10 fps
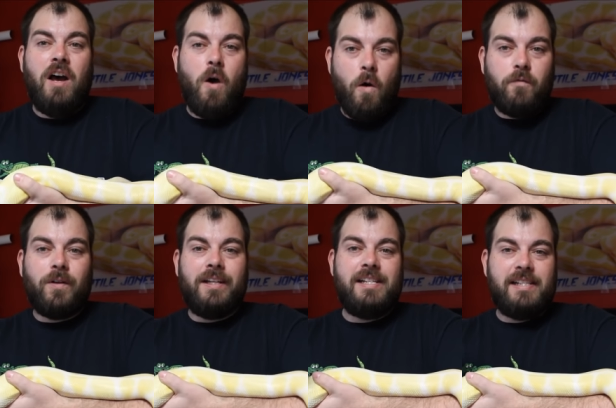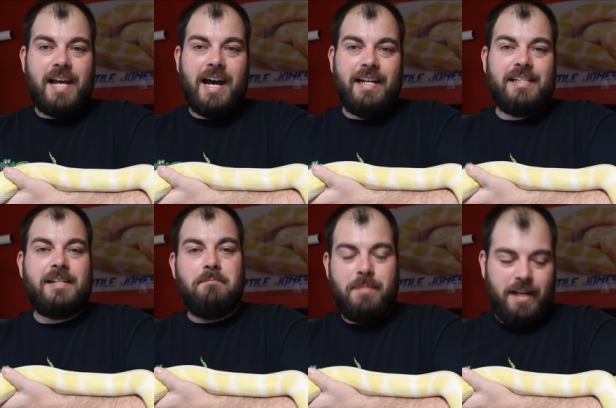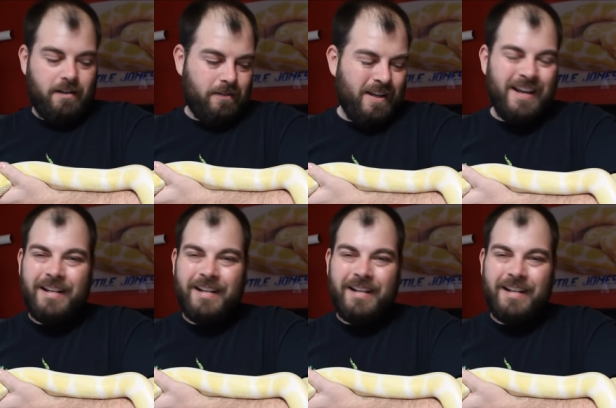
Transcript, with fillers: overly sized meal.